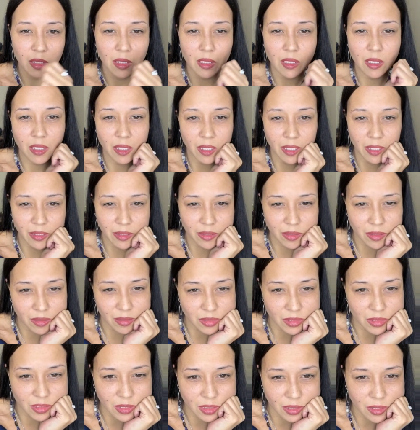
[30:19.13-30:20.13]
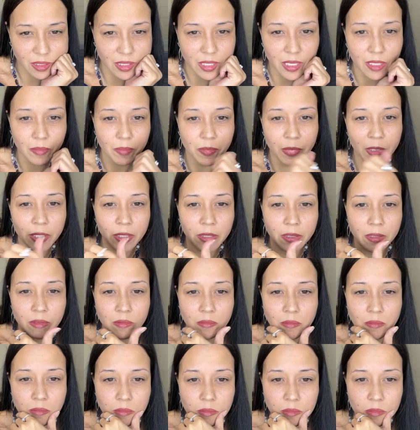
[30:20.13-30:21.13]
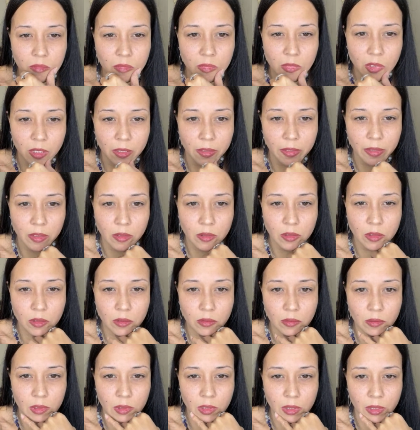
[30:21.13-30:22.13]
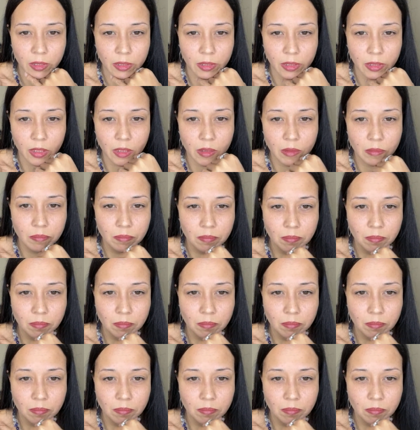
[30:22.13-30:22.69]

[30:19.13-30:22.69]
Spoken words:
Hi, Gnostic Light Being. How you doing, honey?